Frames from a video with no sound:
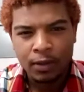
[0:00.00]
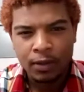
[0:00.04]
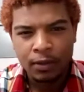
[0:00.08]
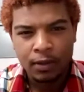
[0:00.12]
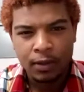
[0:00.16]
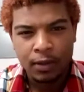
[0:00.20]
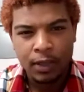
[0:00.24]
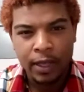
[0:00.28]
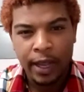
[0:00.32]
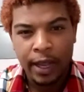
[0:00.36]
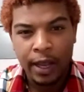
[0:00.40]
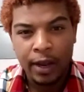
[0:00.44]

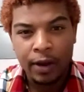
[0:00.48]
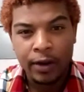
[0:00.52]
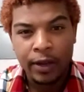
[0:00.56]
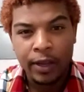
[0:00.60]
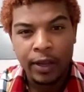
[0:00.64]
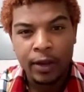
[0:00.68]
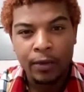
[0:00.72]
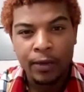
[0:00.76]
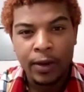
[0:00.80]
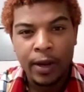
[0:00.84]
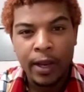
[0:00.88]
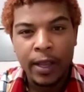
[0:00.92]
the
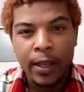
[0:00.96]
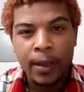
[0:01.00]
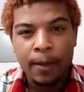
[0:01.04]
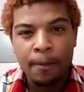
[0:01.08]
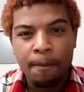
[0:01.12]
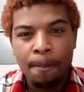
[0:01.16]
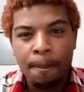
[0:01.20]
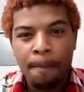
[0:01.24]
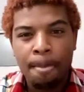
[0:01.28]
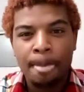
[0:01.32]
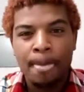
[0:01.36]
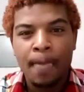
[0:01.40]
area, right?
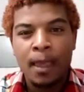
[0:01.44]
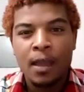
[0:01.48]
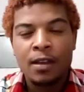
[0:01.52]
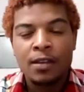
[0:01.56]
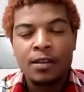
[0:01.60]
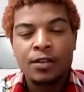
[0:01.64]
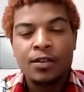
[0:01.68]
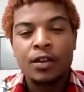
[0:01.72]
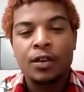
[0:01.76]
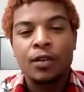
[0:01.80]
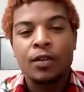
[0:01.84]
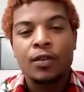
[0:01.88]

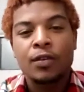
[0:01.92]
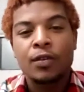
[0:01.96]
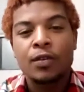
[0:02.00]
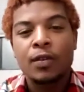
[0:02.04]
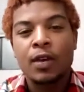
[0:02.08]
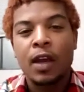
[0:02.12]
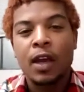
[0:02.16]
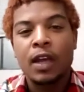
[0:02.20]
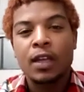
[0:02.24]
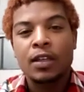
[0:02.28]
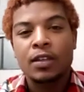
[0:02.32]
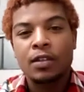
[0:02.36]
So you
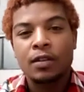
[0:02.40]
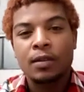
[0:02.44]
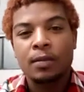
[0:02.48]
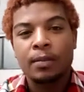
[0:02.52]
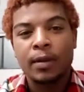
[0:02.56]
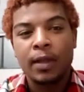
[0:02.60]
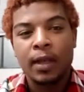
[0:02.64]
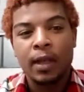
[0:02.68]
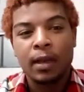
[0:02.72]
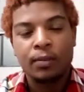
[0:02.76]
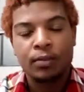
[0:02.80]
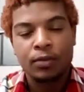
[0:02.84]
got to
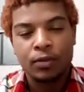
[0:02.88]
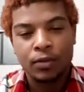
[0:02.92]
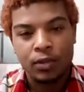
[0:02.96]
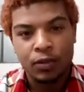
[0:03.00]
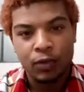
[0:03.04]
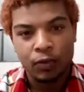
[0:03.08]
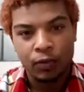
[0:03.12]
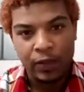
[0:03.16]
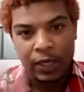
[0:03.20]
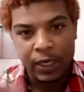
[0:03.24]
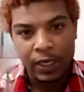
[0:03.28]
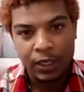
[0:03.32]
be able to
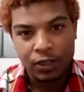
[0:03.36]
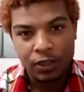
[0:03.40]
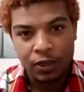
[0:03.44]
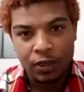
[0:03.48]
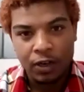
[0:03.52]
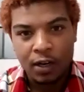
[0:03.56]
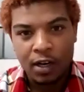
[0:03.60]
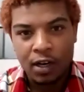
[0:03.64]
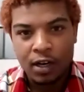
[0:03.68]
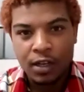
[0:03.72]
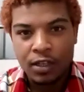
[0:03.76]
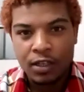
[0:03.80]

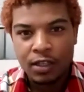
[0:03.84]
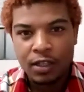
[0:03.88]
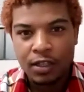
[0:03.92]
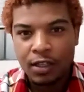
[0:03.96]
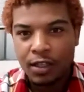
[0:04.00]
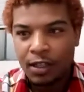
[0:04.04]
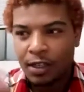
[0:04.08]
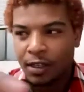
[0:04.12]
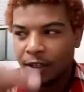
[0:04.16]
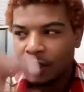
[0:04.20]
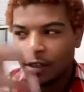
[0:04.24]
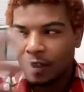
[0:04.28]
recharge
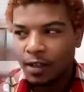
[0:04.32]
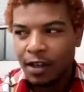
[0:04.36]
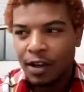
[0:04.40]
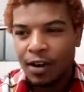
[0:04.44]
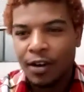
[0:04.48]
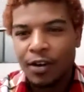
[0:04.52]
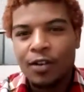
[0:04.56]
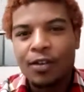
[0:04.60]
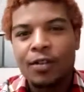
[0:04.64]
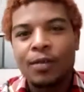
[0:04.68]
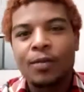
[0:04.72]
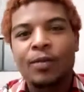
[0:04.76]
the
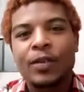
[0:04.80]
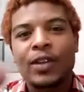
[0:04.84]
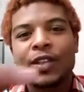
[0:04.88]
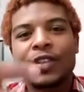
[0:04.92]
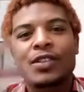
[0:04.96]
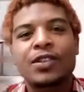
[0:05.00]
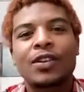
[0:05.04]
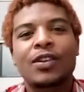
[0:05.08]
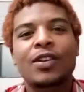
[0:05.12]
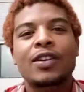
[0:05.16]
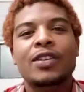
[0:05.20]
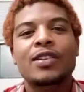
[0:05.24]
home,
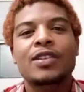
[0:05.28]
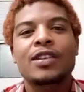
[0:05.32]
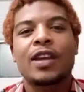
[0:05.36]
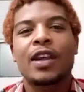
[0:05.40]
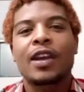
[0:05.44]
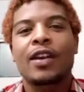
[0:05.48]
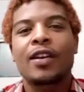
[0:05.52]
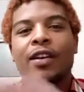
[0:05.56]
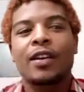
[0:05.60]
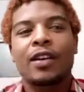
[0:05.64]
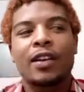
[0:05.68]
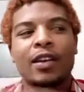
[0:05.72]
recharge the
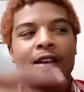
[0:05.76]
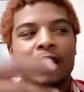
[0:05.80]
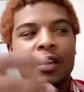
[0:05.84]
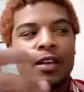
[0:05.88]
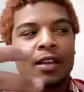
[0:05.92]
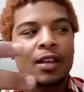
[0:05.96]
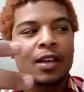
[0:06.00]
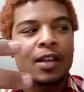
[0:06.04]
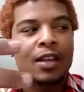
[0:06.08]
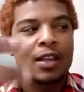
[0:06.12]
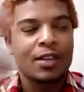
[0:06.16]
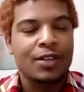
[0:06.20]
area.
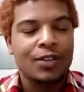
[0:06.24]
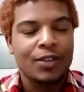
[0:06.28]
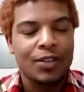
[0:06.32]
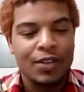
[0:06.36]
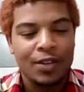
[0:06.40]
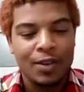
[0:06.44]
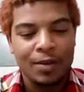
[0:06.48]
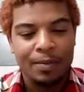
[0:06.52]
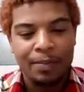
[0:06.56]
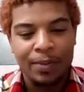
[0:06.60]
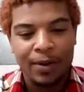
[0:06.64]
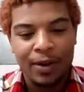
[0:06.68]
So
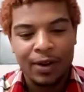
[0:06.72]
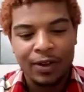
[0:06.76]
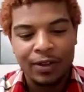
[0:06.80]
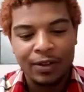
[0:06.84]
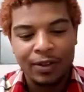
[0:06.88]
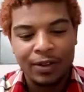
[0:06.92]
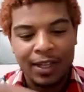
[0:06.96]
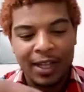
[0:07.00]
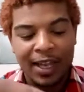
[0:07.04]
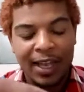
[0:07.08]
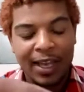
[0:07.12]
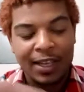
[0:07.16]
you burn
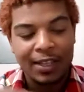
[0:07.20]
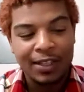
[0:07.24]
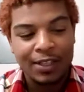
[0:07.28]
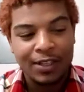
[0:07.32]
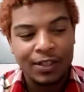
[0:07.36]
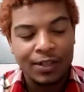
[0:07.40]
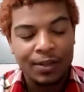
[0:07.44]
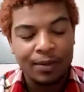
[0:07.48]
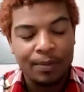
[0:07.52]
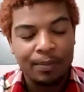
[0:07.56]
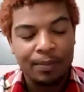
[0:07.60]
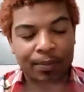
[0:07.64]
things
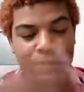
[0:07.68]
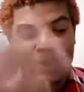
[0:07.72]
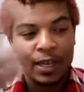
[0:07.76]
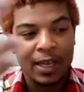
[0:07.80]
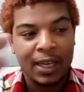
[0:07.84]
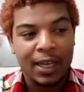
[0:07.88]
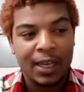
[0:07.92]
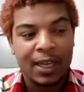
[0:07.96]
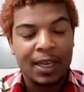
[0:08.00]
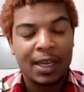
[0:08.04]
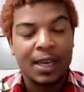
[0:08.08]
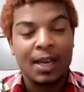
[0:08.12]
to
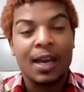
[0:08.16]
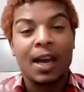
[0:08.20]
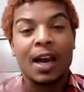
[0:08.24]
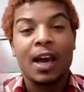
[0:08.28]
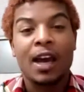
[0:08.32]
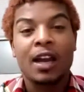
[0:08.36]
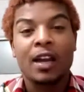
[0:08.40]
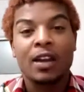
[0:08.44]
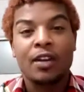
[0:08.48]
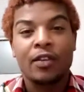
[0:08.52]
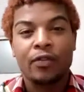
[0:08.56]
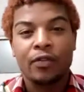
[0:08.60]
bring in a
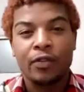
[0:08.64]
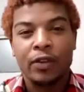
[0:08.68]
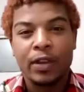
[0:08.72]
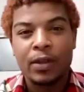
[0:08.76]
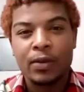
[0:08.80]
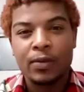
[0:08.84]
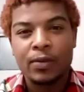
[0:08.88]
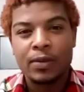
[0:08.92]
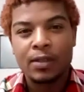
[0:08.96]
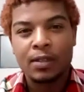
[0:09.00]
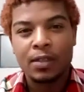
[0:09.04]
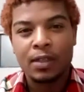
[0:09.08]
higher
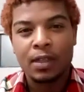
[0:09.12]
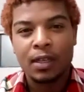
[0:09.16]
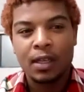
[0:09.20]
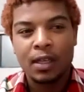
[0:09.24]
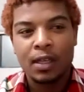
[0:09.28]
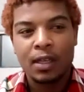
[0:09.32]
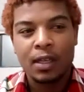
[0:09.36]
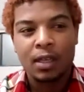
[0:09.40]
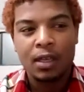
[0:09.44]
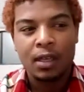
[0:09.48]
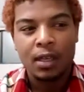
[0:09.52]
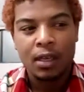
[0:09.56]
frequency.
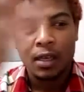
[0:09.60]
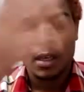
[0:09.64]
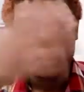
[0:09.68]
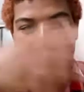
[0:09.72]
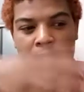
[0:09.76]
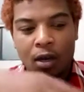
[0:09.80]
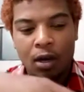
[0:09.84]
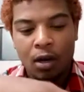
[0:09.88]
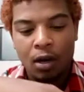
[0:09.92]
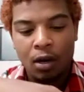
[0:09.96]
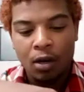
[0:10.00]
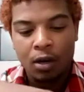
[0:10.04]

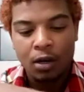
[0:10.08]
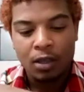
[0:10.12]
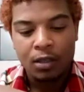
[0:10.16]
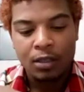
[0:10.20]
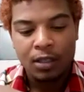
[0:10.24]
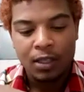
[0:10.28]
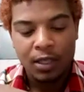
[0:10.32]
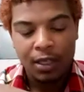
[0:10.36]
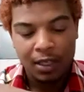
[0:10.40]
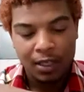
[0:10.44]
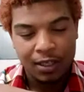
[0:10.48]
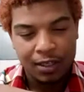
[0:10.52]
All
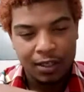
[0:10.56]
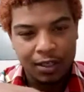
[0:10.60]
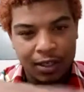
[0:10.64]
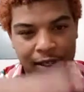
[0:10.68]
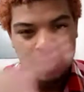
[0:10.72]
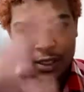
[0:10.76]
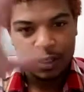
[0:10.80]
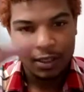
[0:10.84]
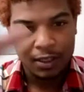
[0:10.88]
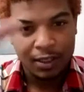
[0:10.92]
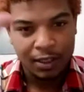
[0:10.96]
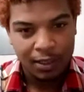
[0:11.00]
sage
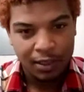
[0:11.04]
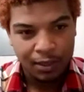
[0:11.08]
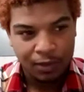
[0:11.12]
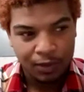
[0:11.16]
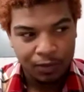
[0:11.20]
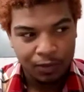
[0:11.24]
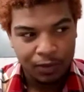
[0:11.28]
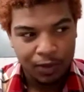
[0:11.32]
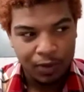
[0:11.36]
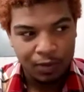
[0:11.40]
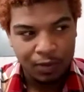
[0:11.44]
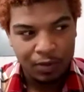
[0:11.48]
does is
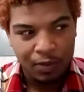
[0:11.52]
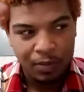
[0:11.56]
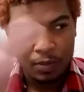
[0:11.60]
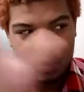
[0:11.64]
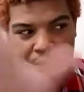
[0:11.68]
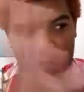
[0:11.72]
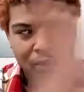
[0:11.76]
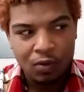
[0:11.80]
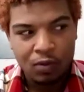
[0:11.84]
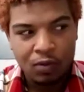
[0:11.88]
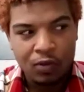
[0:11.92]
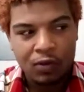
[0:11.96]
it
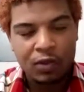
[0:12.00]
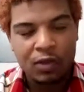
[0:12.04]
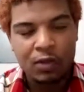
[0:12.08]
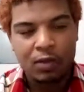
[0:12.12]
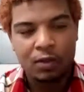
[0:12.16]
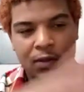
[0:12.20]
removes,